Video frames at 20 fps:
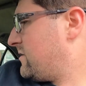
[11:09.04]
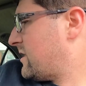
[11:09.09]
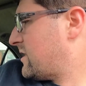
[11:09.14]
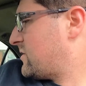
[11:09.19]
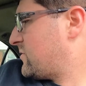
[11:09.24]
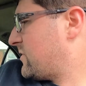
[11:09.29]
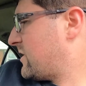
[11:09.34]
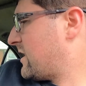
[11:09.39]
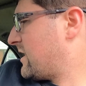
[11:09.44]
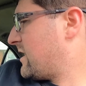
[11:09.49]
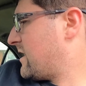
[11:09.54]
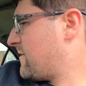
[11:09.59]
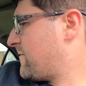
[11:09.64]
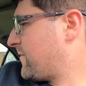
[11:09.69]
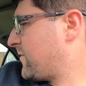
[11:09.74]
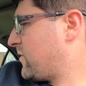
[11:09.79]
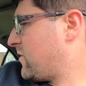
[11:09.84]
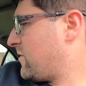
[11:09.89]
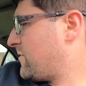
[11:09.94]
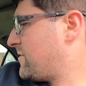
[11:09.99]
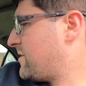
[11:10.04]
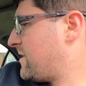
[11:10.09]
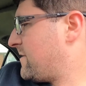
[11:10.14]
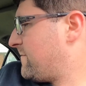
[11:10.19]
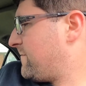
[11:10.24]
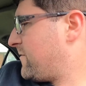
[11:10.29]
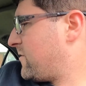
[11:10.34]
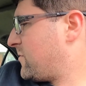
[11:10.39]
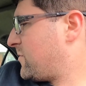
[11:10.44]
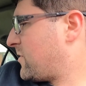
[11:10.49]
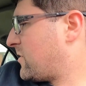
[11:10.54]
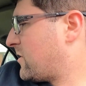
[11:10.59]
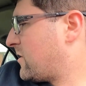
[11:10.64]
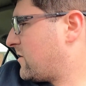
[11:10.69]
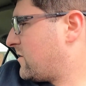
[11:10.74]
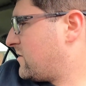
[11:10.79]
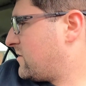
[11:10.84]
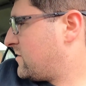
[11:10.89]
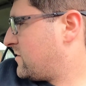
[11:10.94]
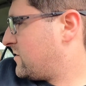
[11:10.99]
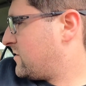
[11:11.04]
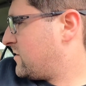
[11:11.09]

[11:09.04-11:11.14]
That's what I got for all of the info part.